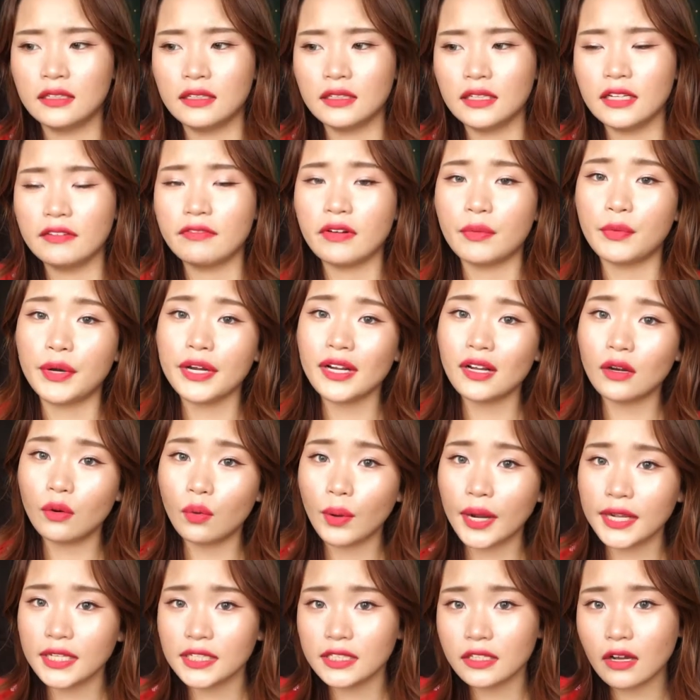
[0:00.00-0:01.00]
If I'm wearing a
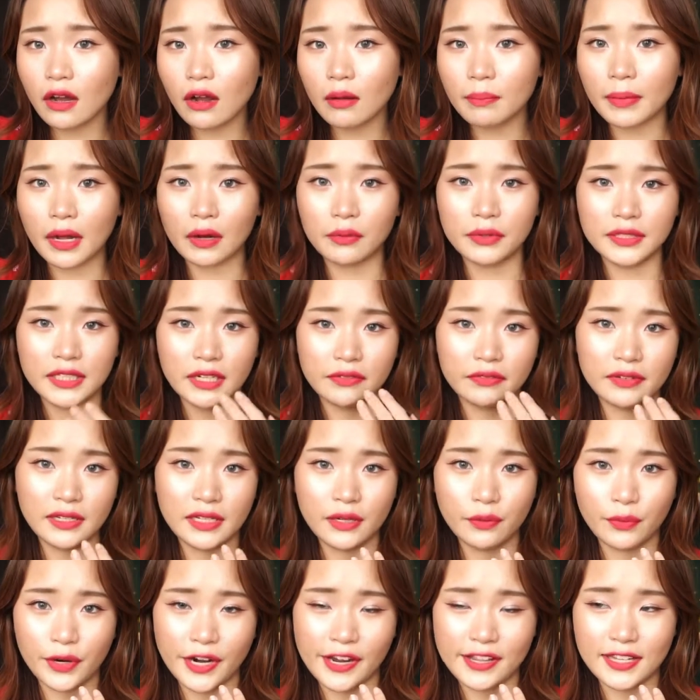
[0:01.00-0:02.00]
white top, I will definitely
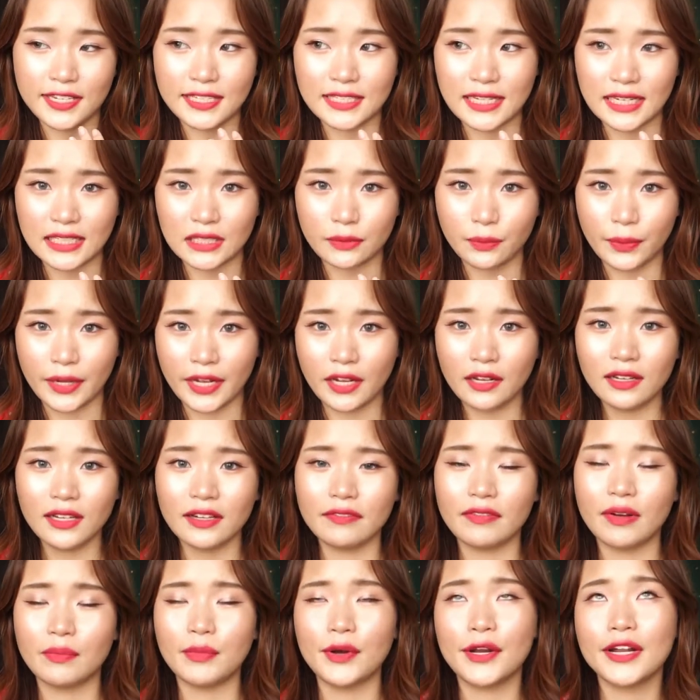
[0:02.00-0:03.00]
wear this as well. If
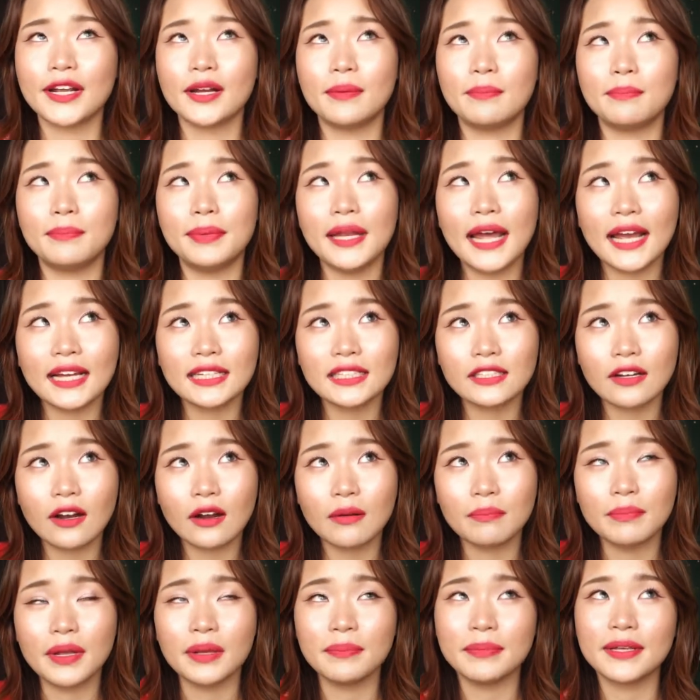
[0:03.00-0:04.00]
I'm wearing a black top,
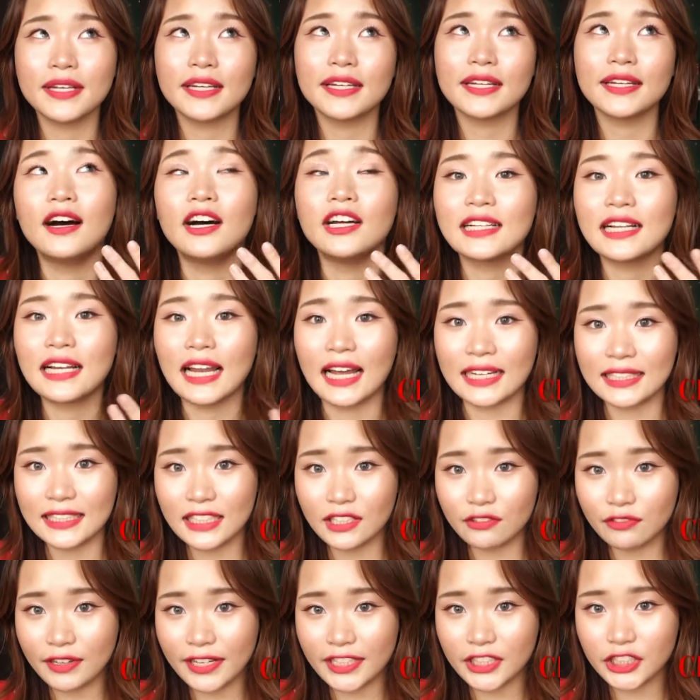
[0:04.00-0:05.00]
maybe a classic
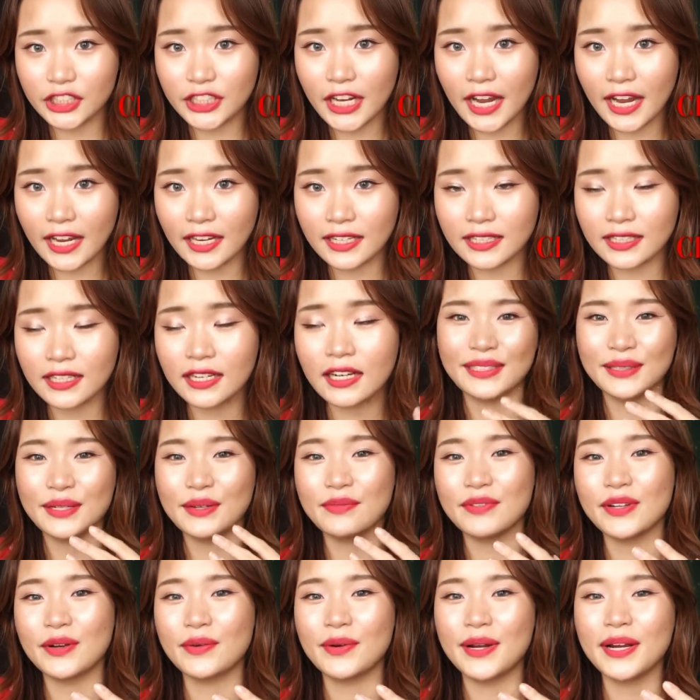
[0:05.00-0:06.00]
red shade.
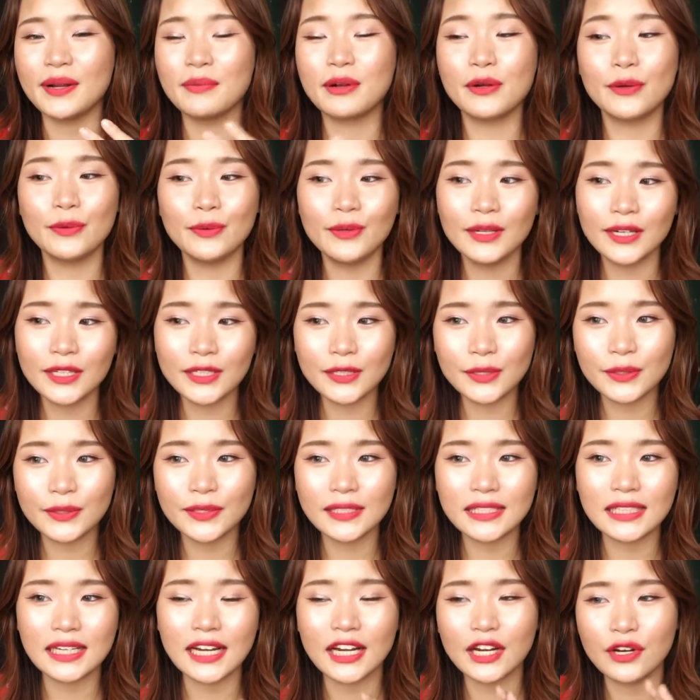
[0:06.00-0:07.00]
If you're wearing cooler
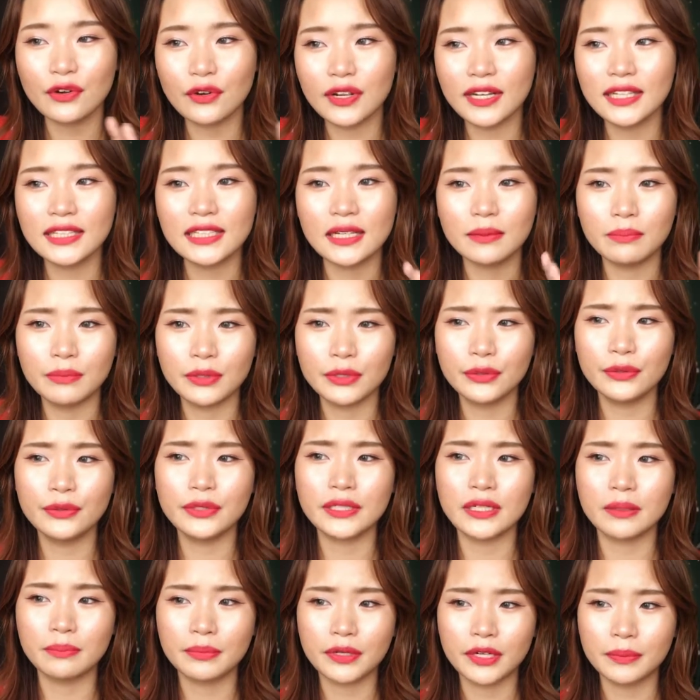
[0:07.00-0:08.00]
tones like greens and blues
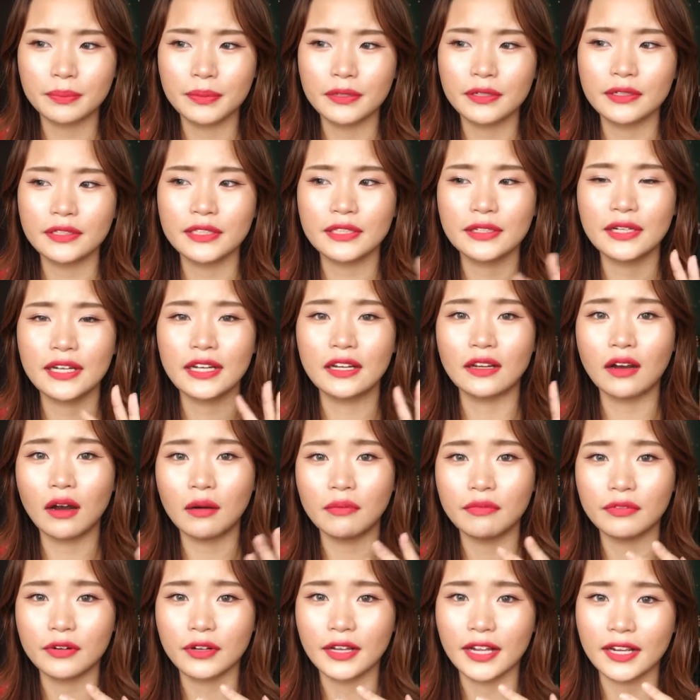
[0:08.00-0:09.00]
and purples, you can
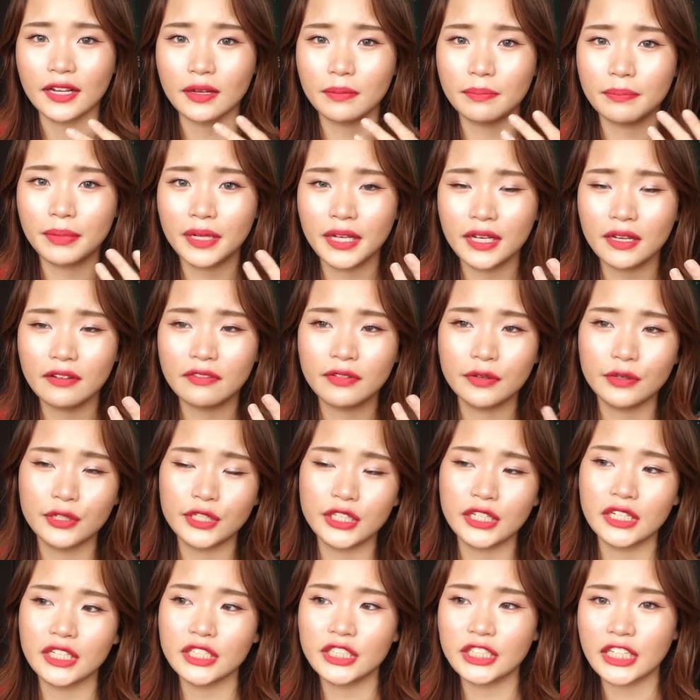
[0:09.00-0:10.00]
opt for like a pink
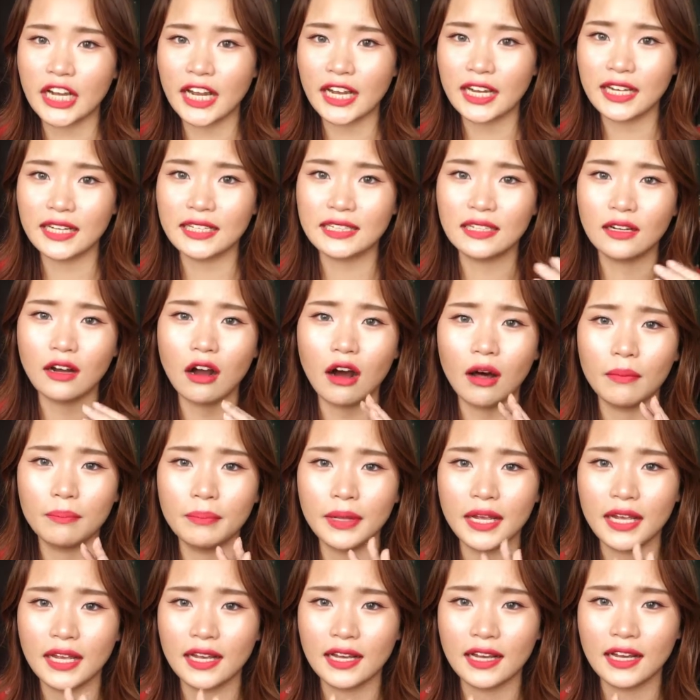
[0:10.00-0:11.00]
fuchsia shade, a hot
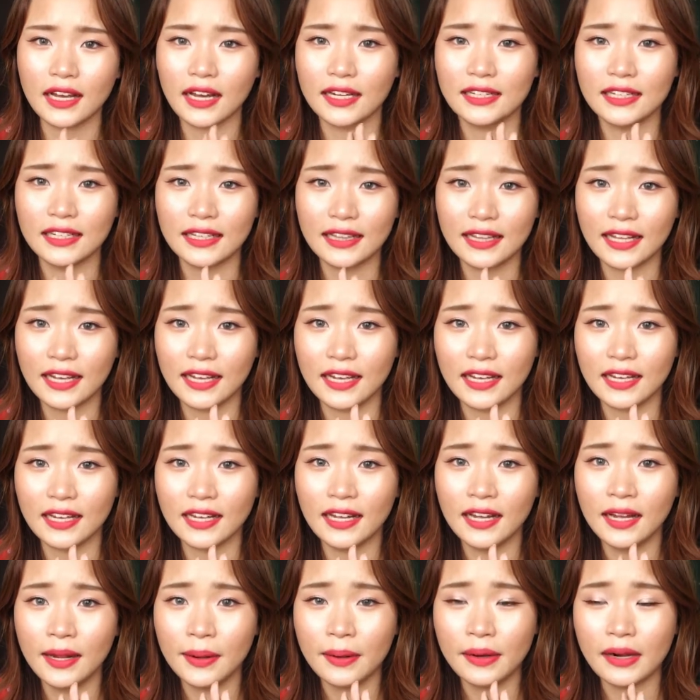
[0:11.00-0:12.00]
pink kind of thing,
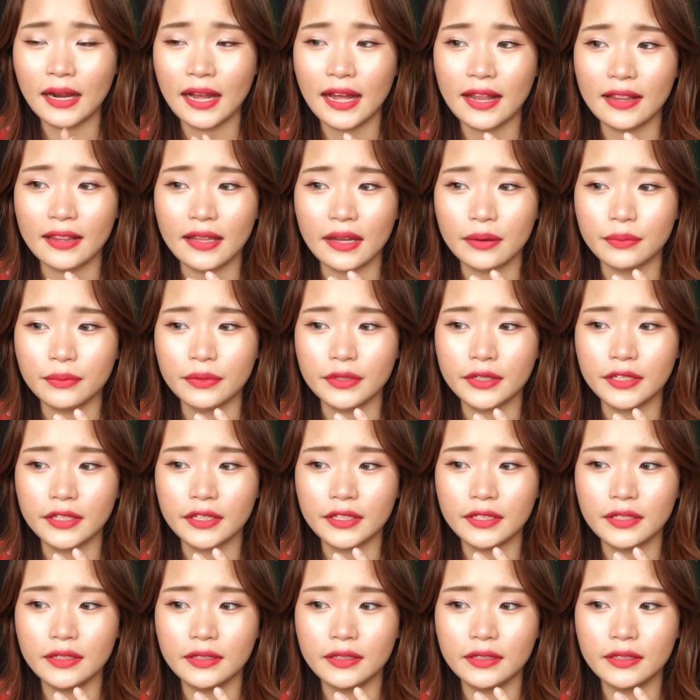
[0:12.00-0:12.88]
and that would